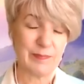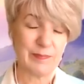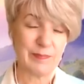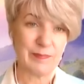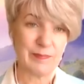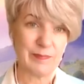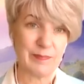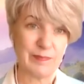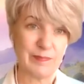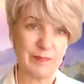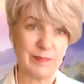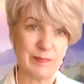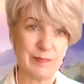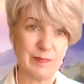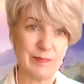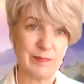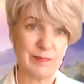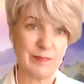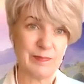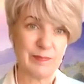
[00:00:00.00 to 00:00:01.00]

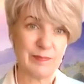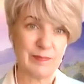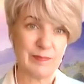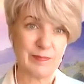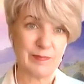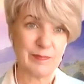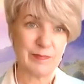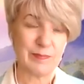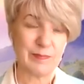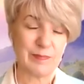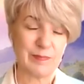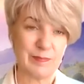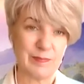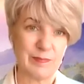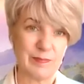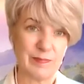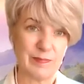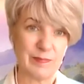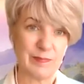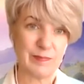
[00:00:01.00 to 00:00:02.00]

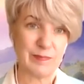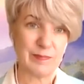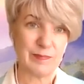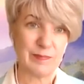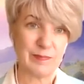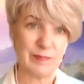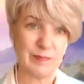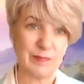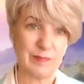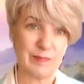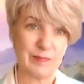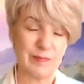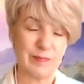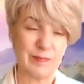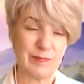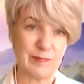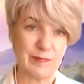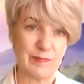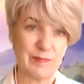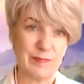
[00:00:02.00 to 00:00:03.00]

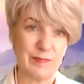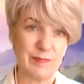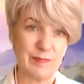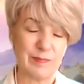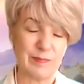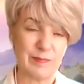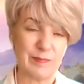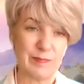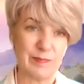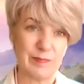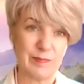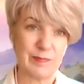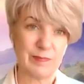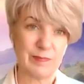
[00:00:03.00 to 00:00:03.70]
[no speech]